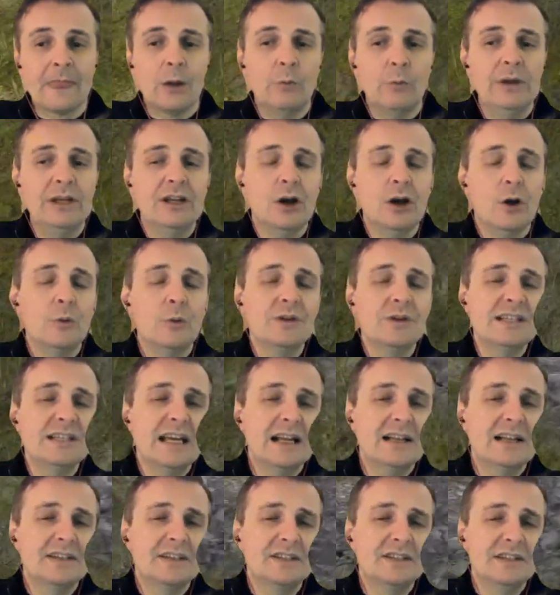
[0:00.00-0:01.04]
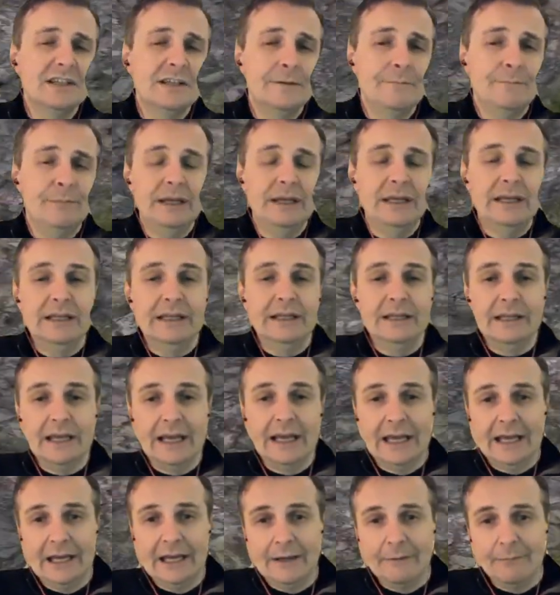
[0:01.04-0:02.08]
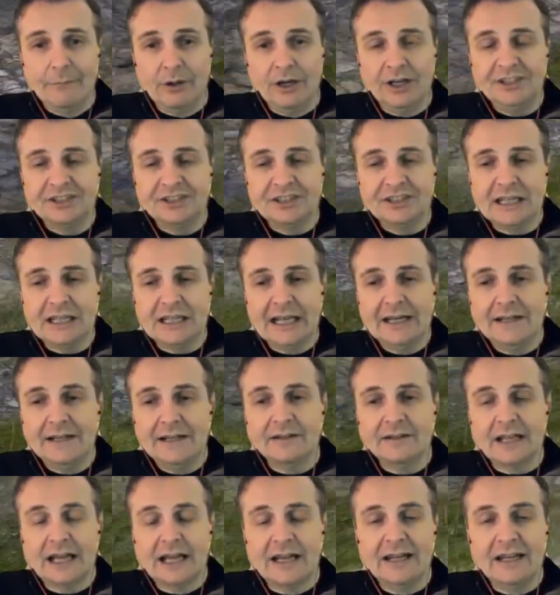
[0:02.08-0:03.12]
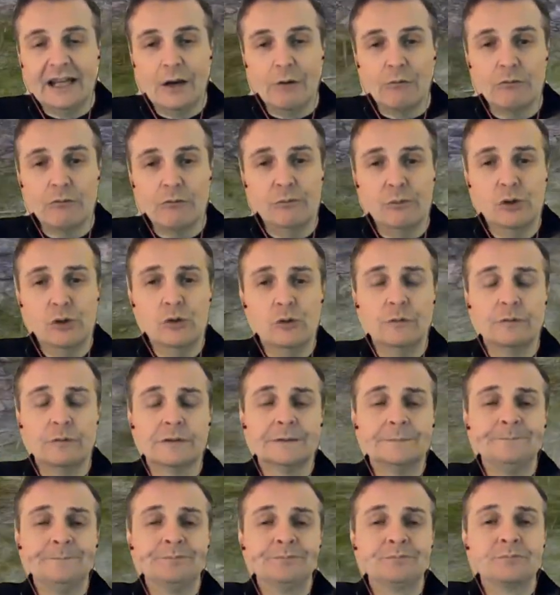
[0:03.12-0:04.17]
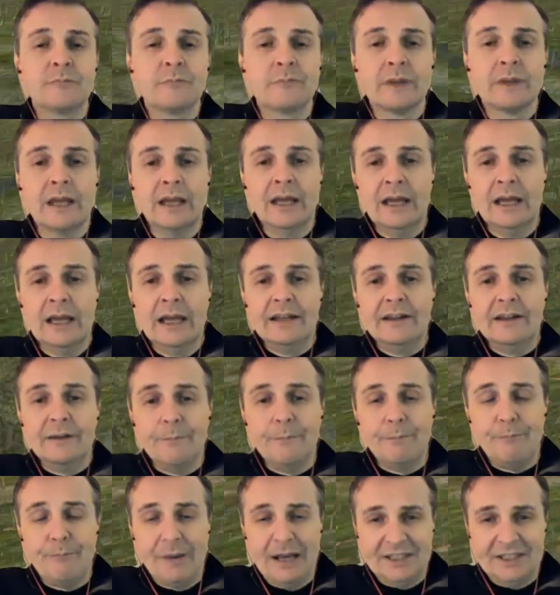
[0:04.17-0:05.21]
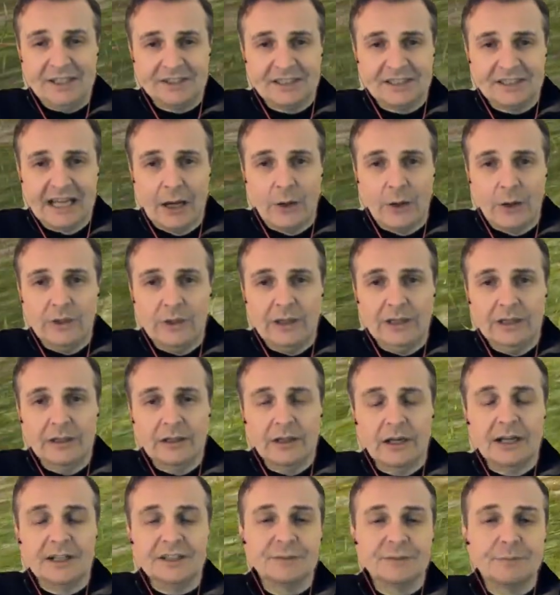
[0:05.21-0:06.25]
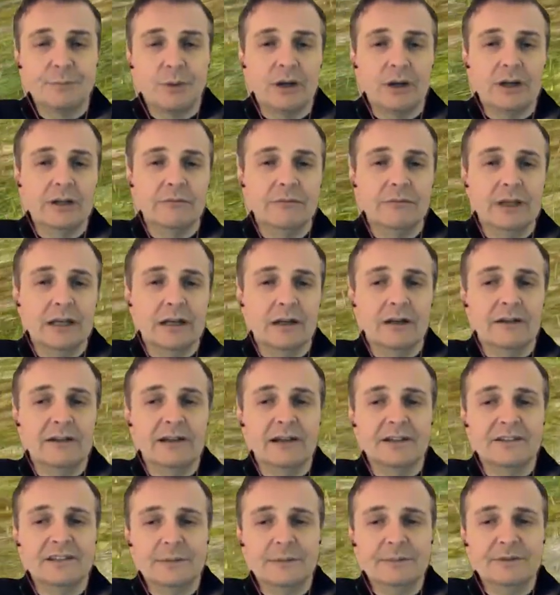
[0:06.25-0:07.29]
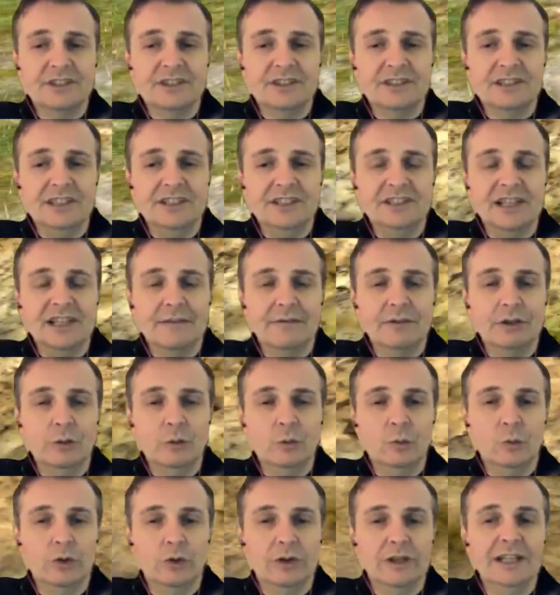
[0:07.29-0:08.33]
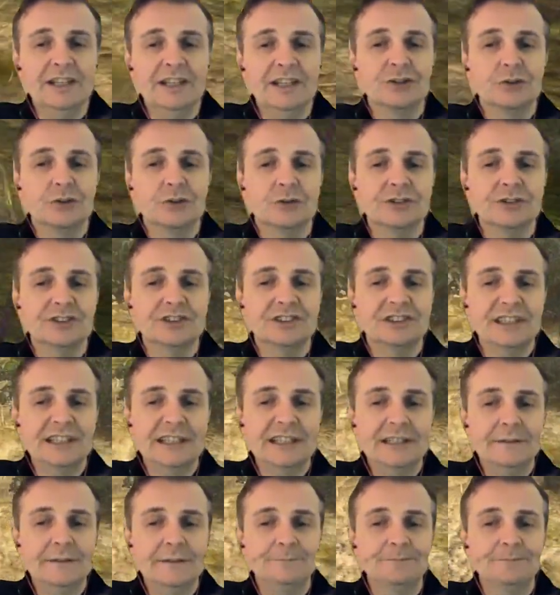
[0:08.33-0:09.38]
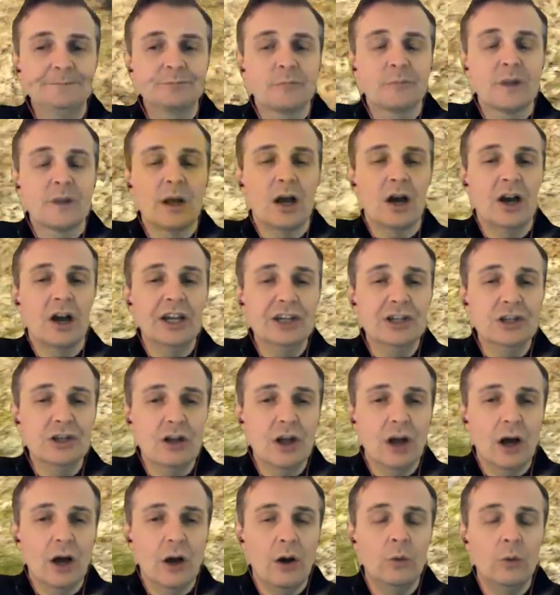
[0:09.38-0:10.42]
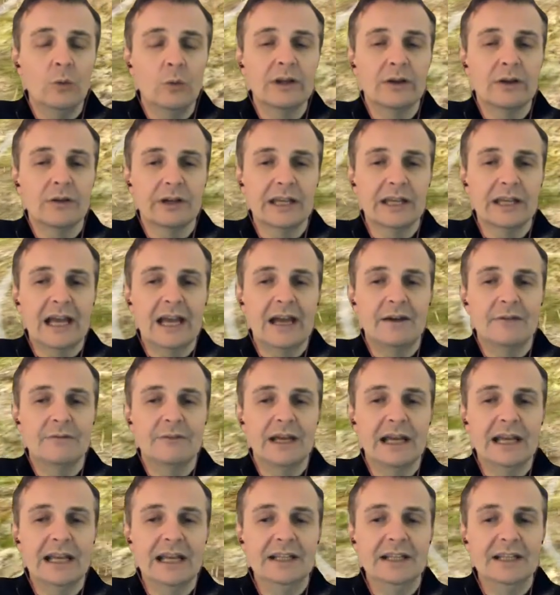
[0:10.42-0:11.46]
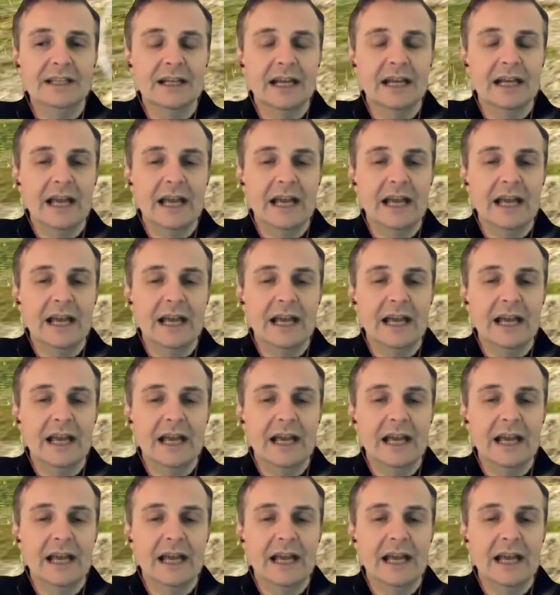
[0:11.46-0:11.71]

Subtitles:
We know with the LTTB isolated and now removed, the best scouting and spotting vehicle in their team is the T-71. He's unseen. I know that I have a